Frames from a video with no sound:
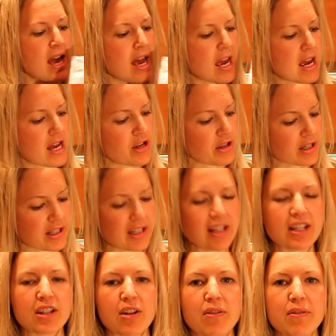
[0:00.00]
And you can see
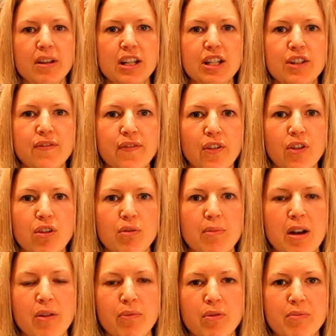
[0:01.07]
it's firm
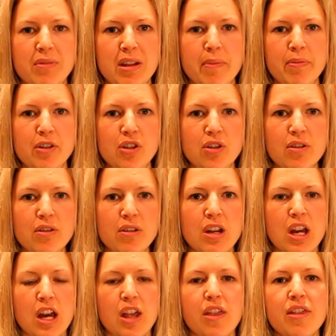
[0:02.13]
at room temperature,
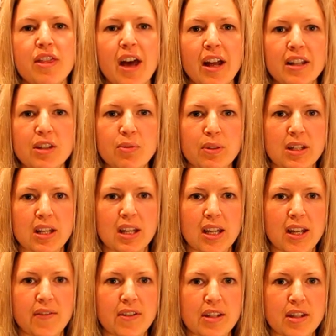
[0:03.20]
and that's what's going to
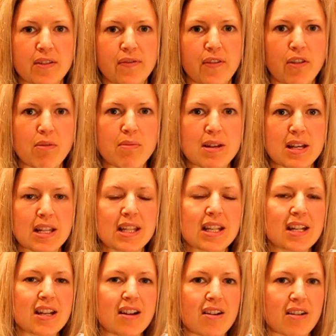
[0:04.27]
give us the firmness
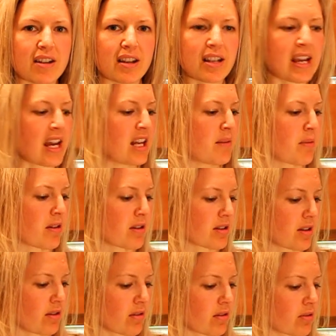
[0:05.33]
in our candy bars
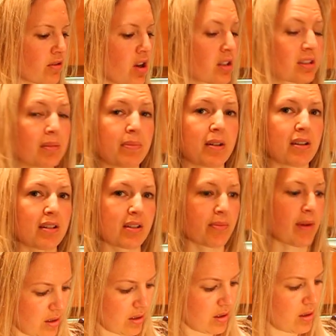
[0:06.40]
or chocolate bar as
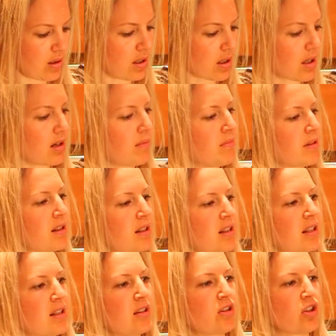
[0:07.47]
well.
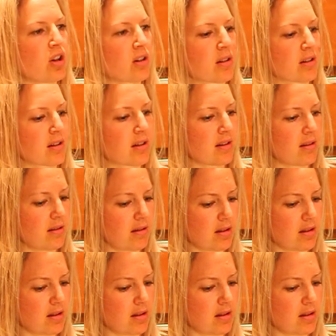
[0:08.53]
It's in chunks.